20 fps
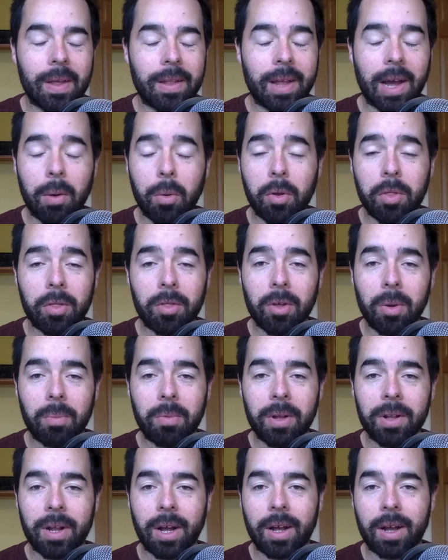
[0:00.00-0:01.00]
That wasn't
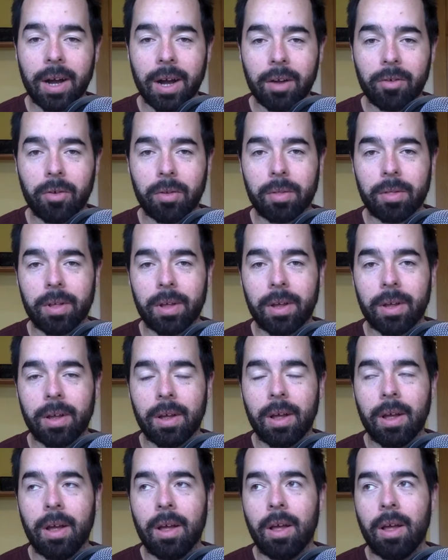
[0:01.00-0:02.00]
something that consciously
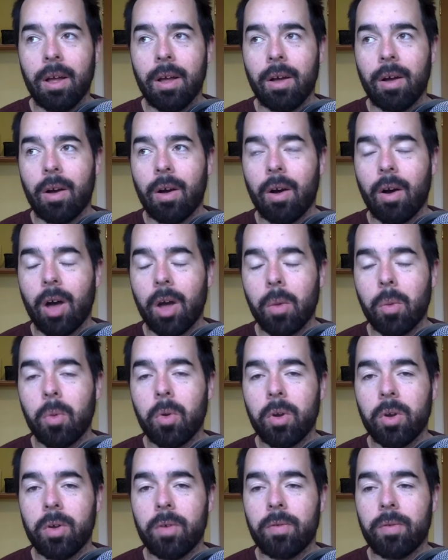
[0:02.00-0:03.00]
I
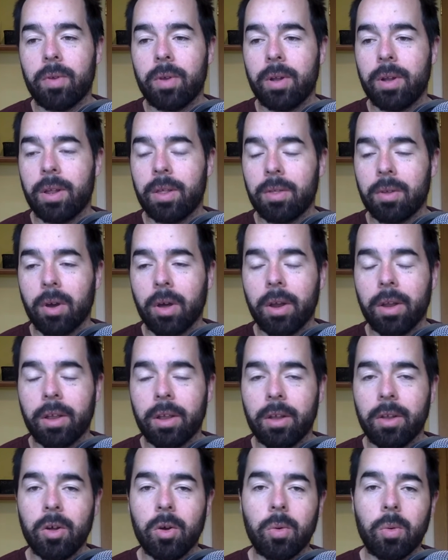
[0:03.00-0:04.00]
would have decided
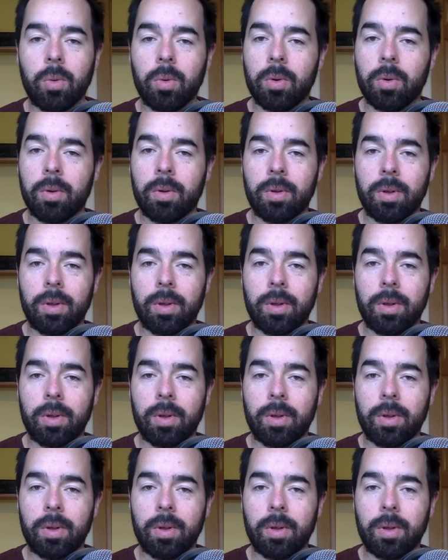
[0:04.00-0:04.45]
to do